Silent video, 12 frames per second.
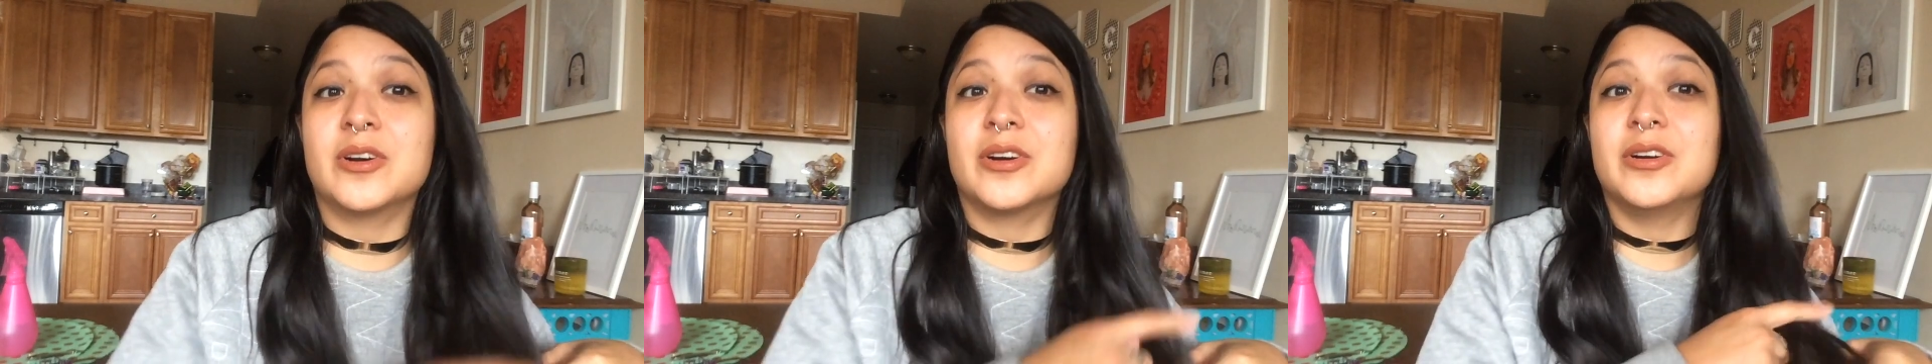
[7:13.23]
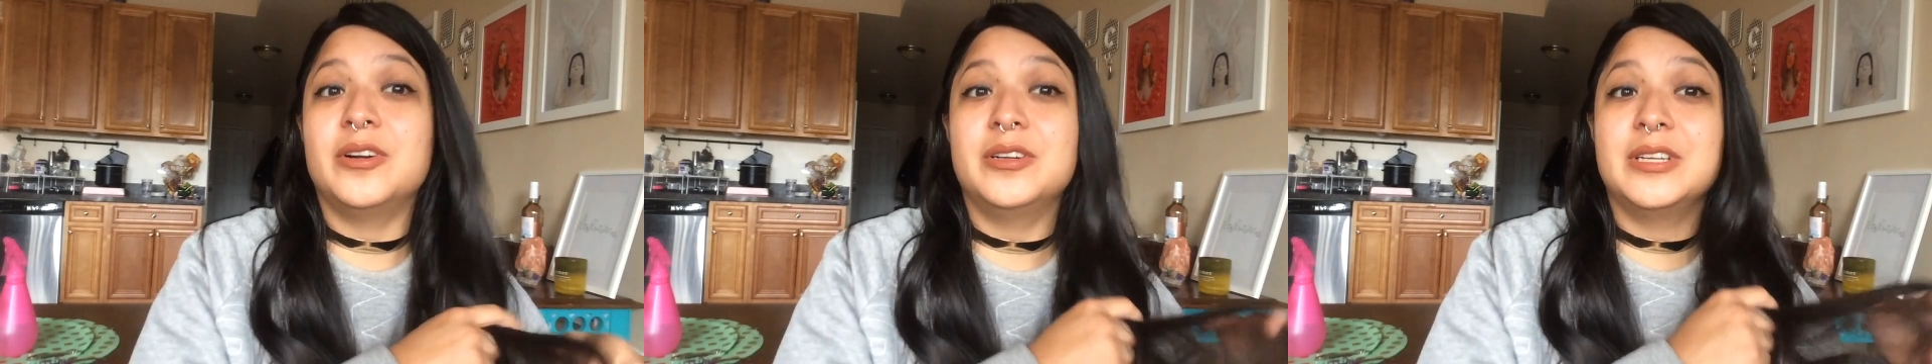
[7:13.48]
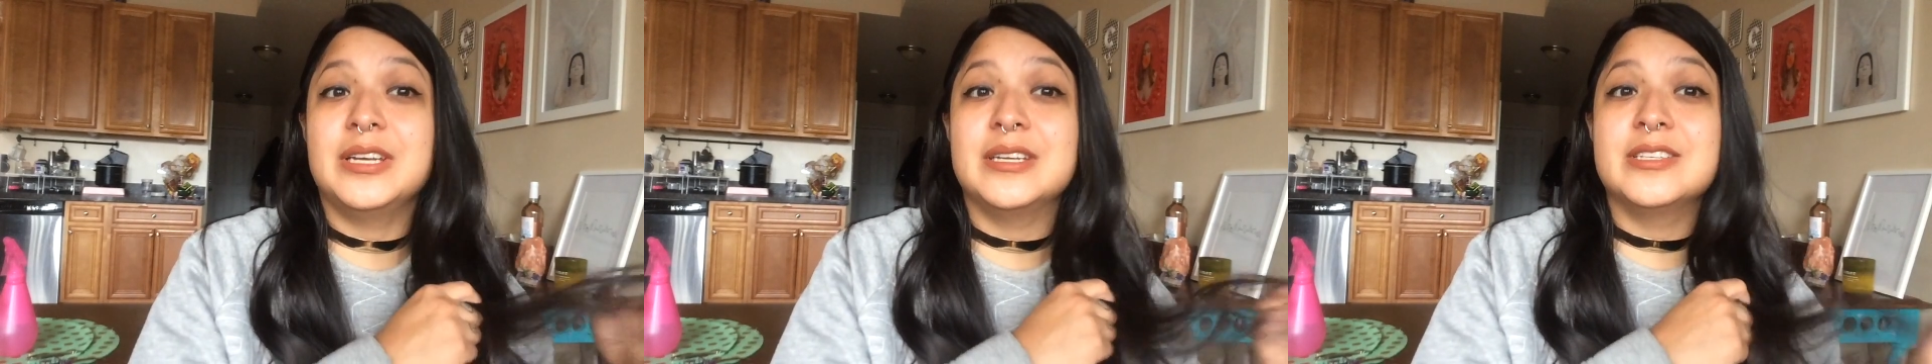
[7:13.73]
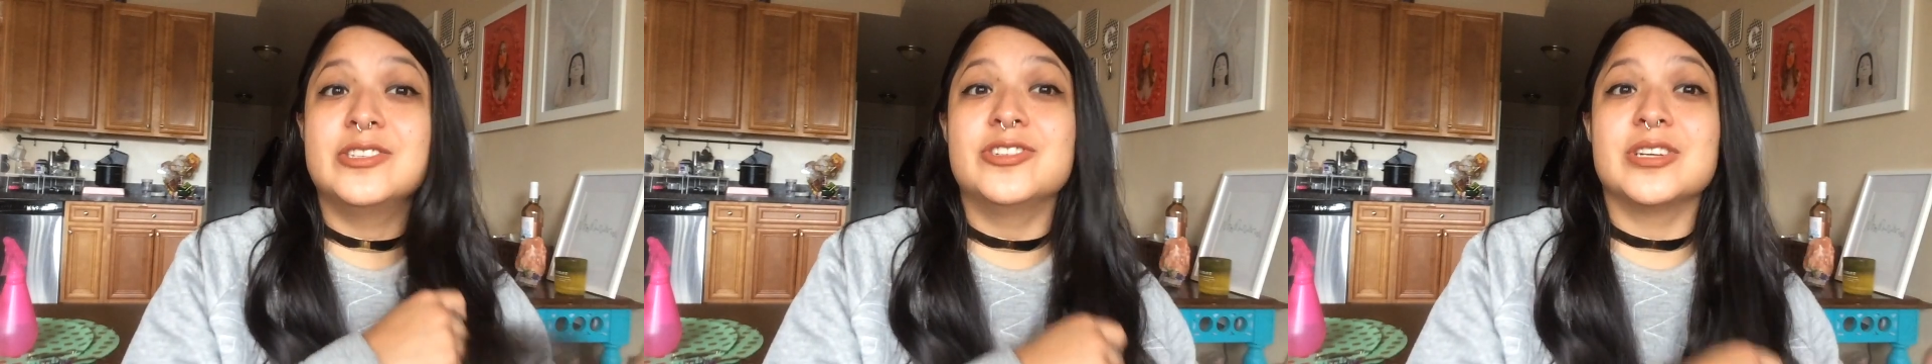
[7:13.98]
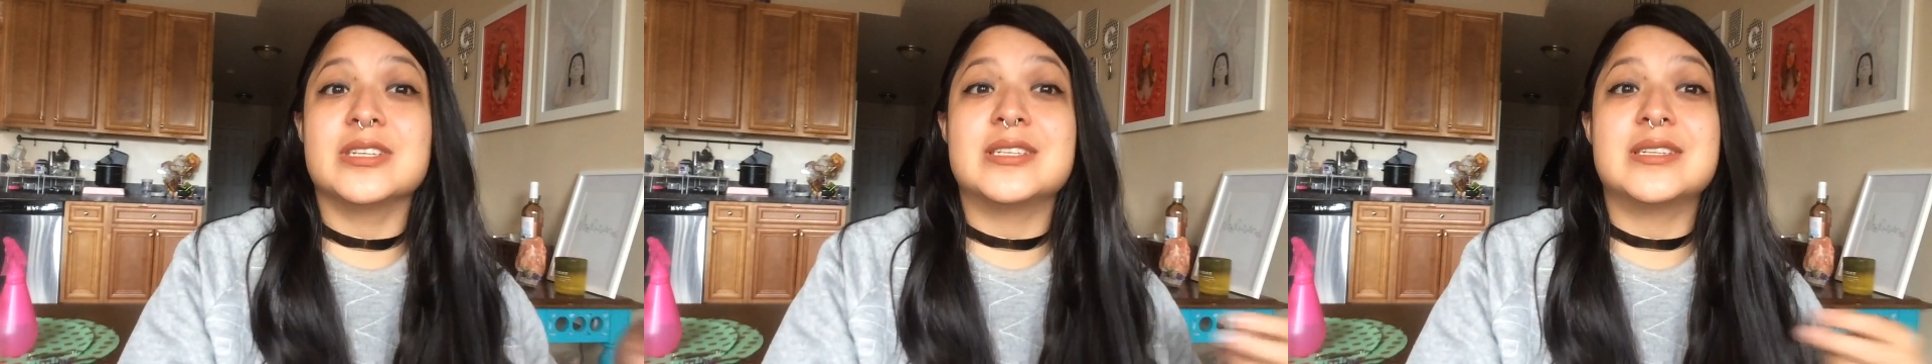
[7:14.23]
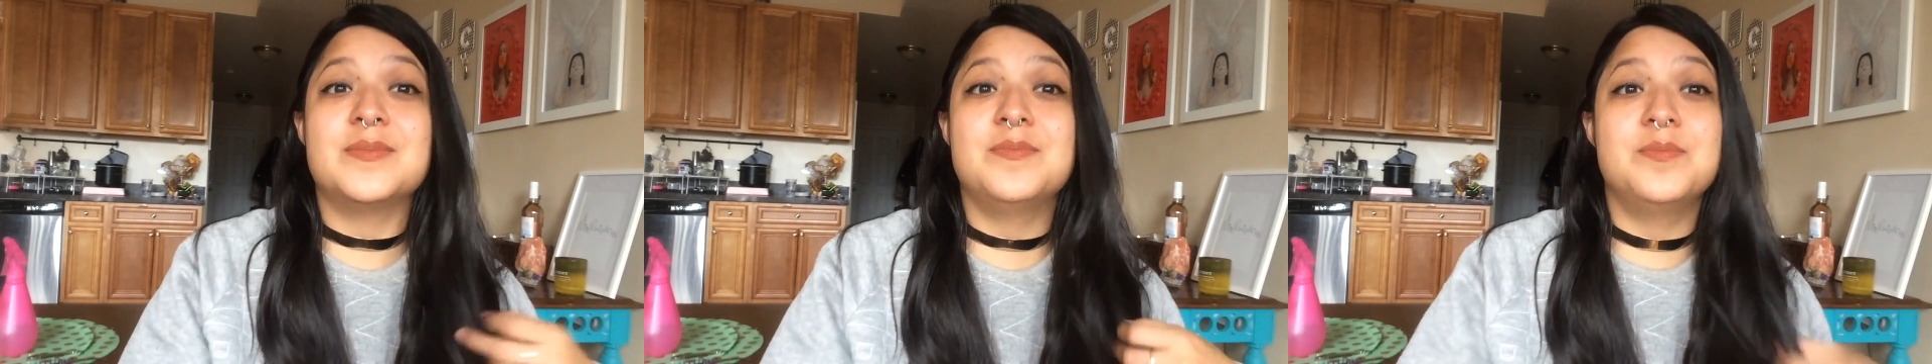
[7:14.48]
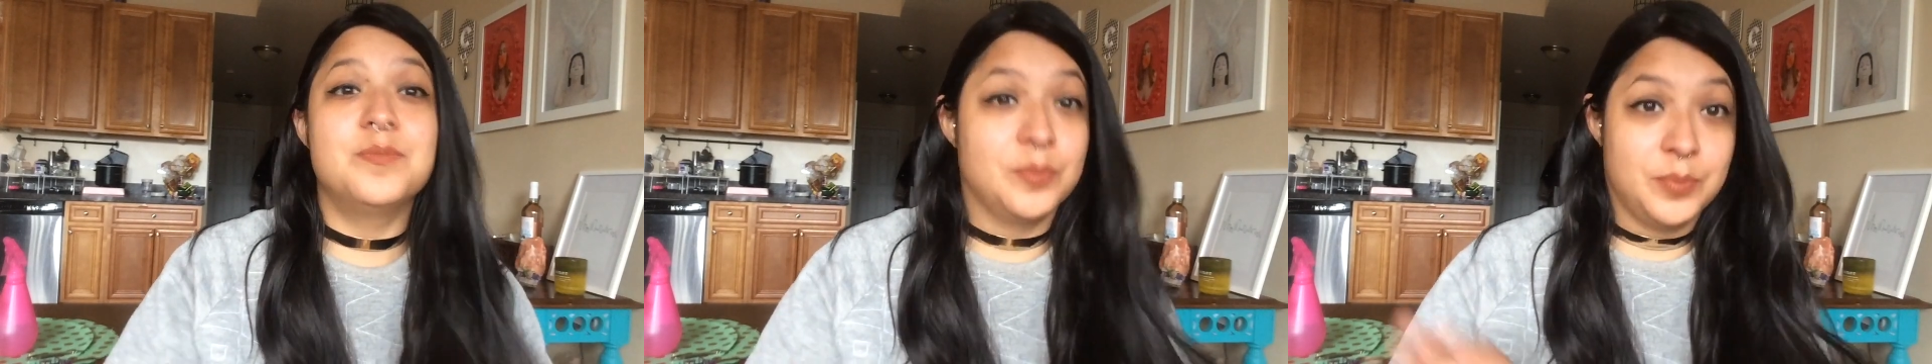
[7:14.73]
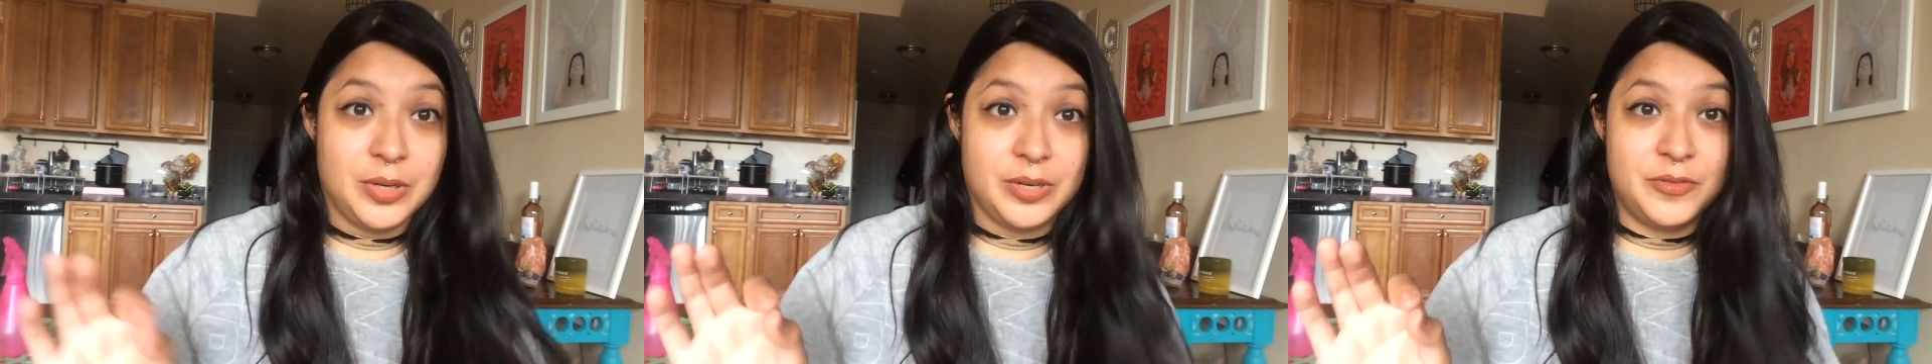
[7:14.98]
curled is just
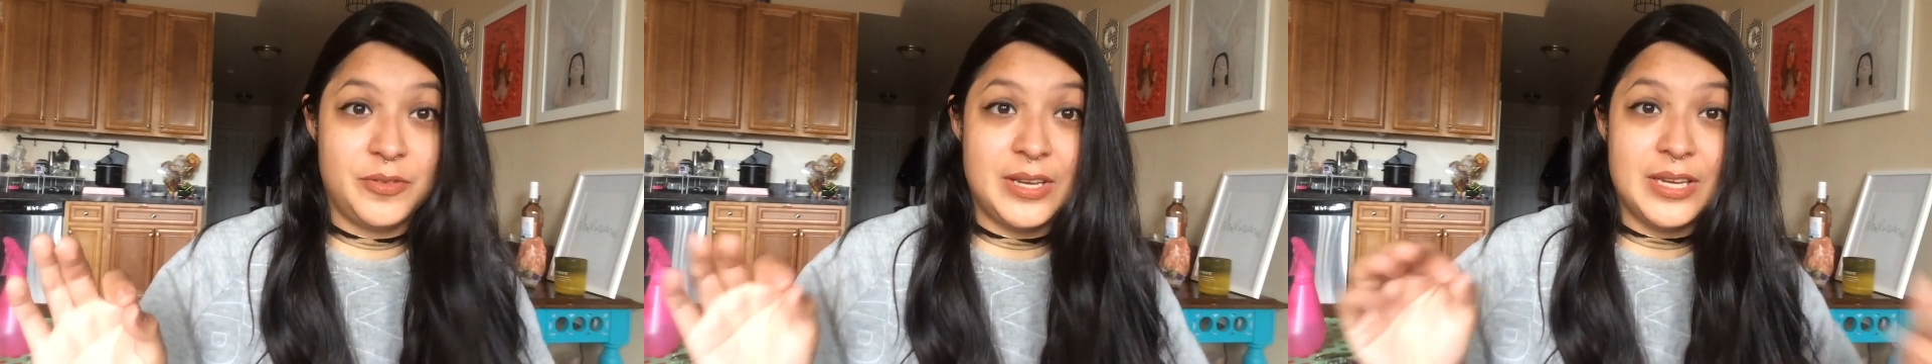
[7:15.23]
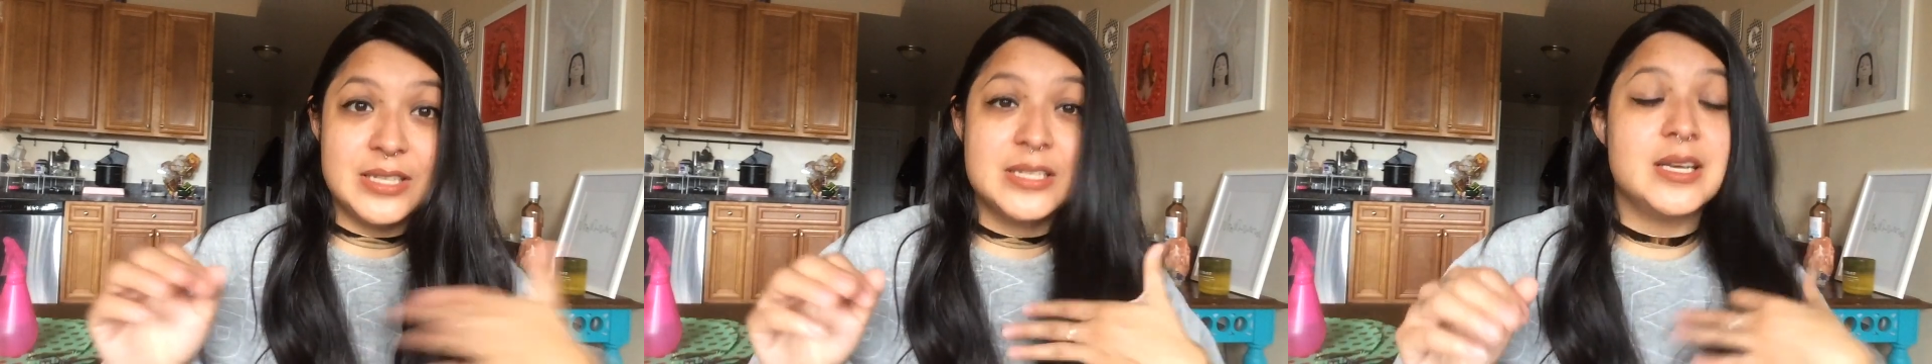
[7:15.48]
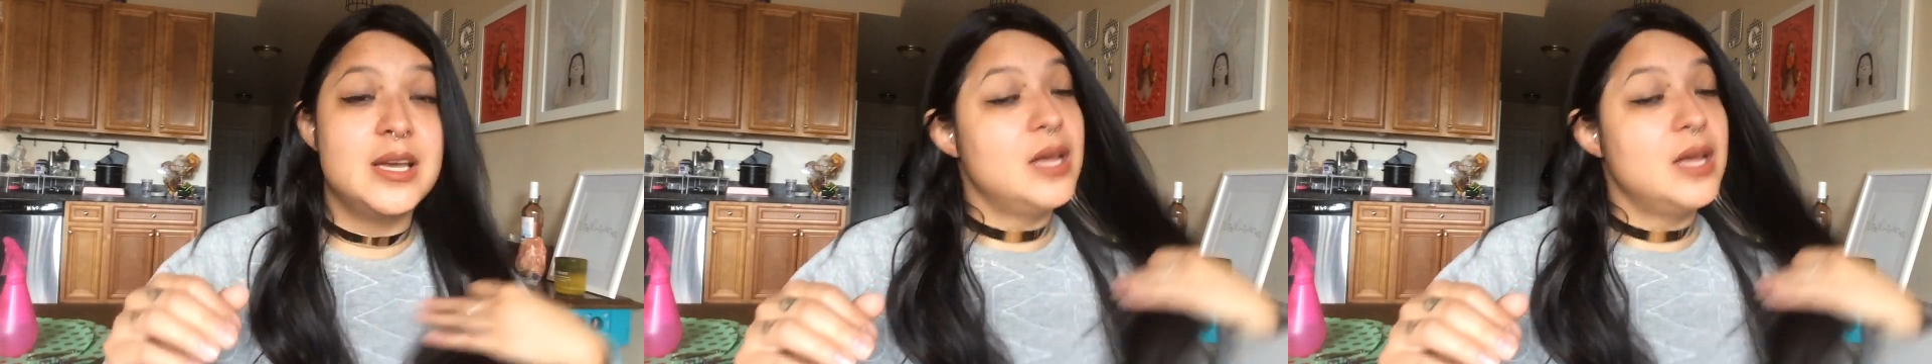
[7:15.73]
perfect.